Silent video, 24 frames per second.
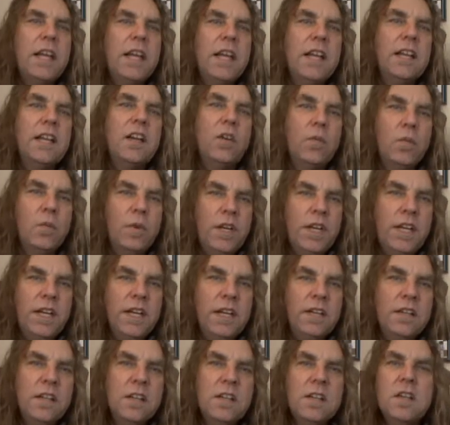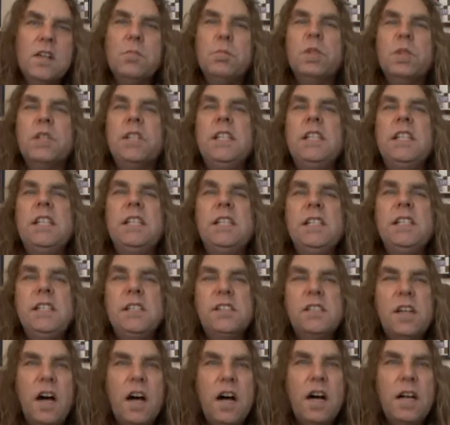getting a reading,
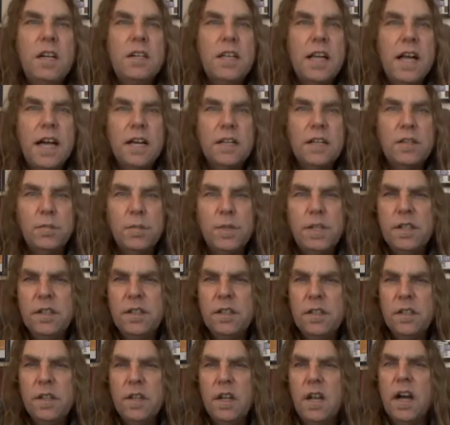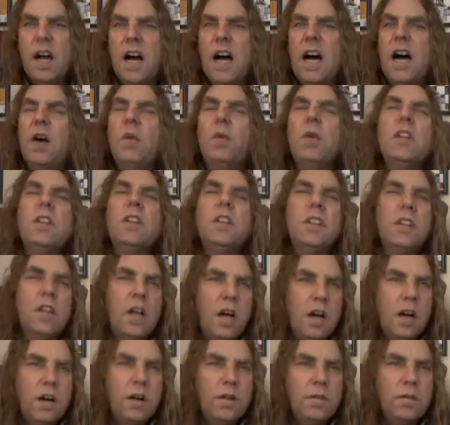please contact me. I would
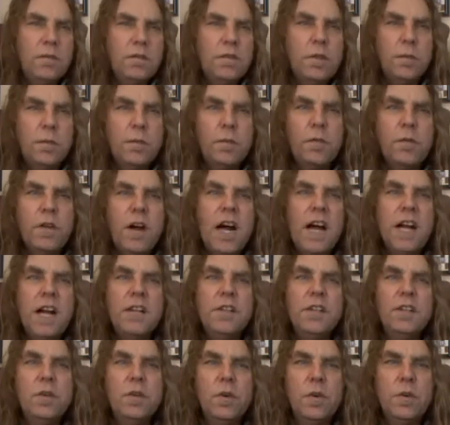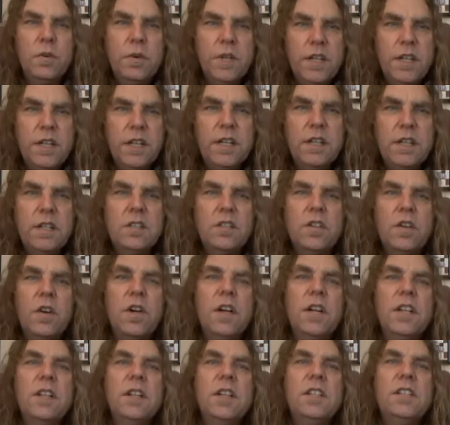love to provide you a reading
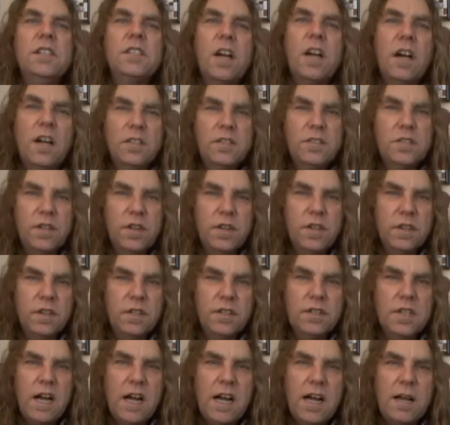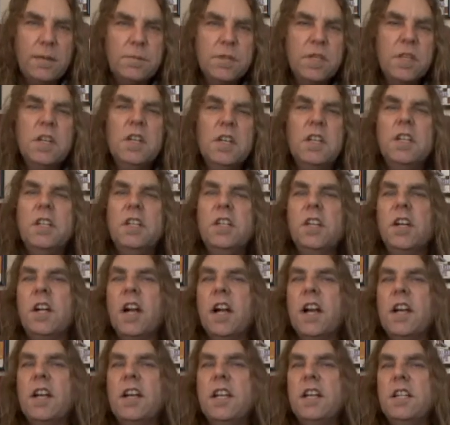during these uncertain times. You're
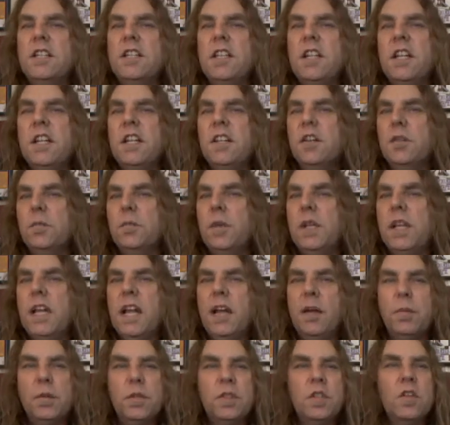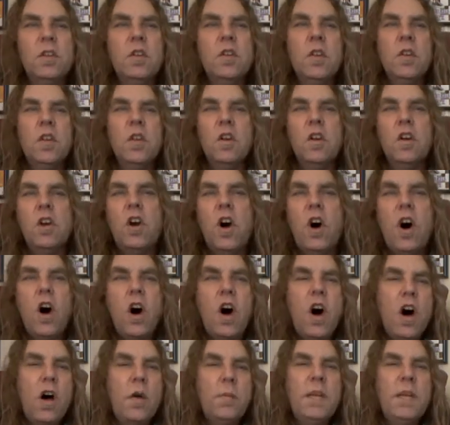going to need to either be able to
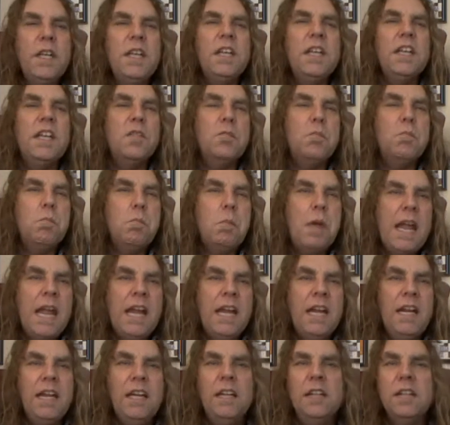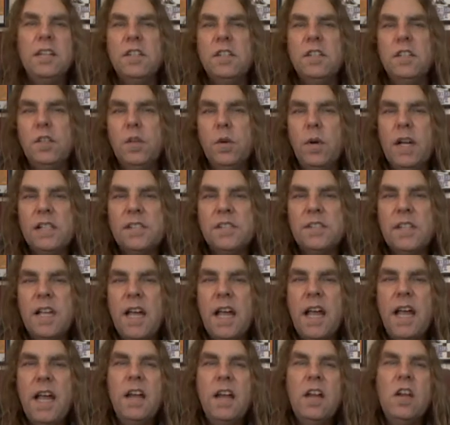call me in Maine in the
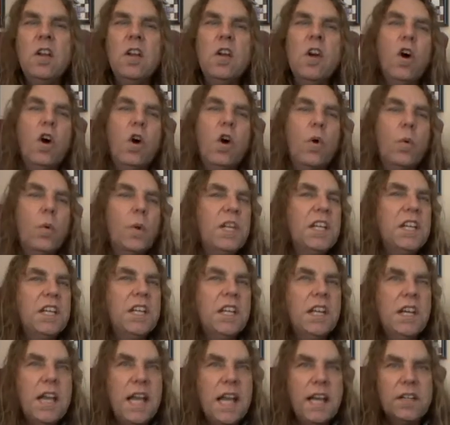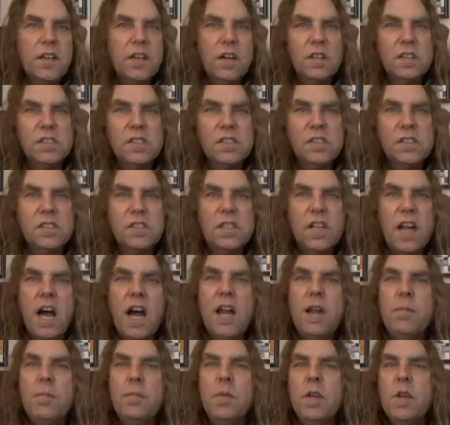USA, or we can connect on
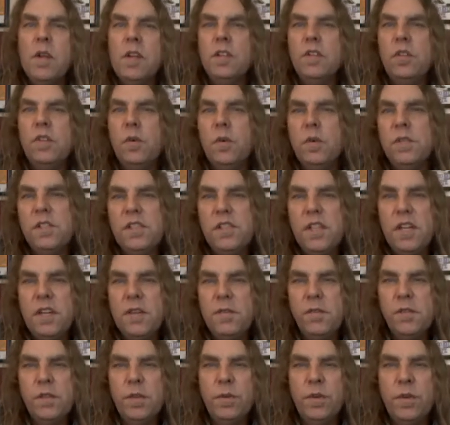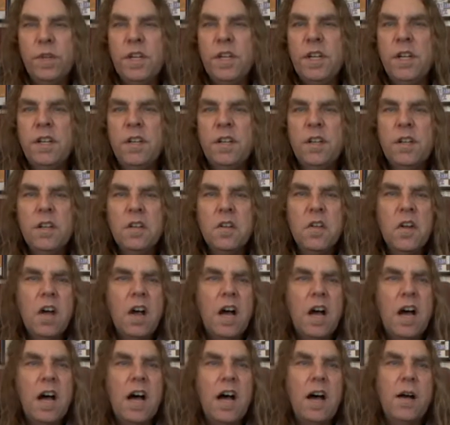Skype to receive your reading.
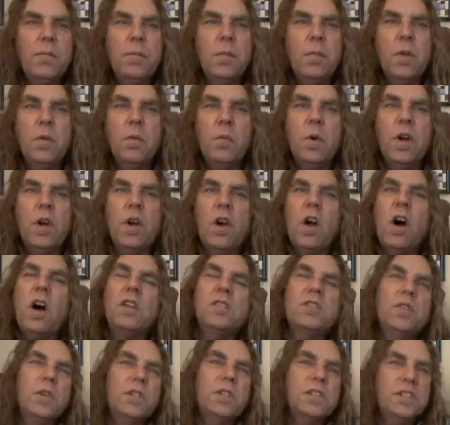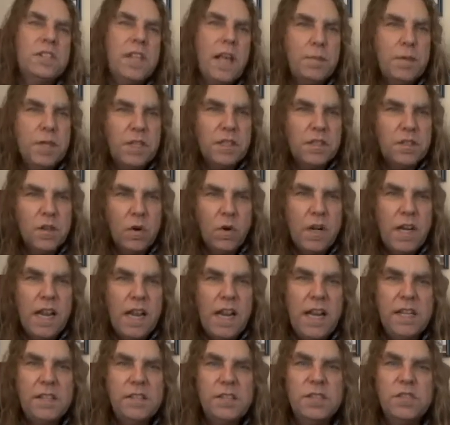We're also accepting
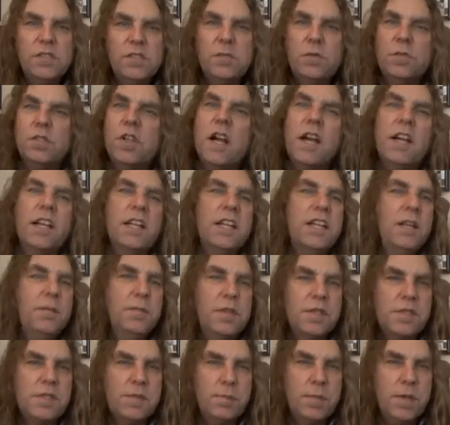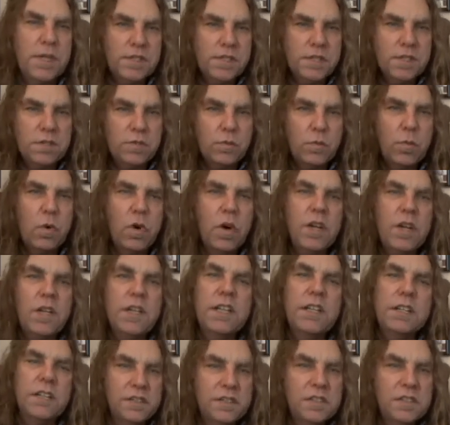donations. We're trying to keep this business
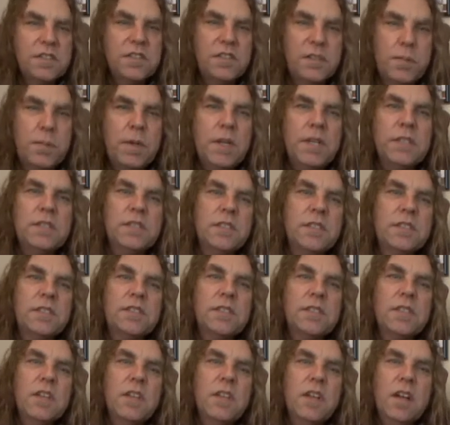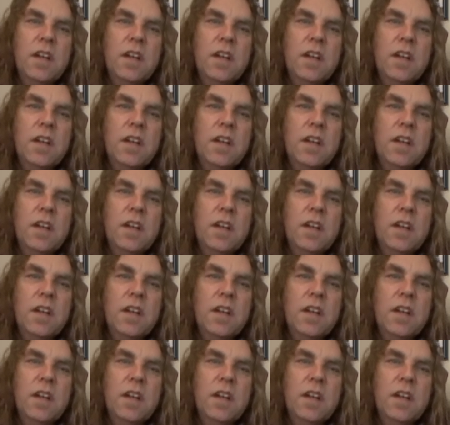working. This is a business,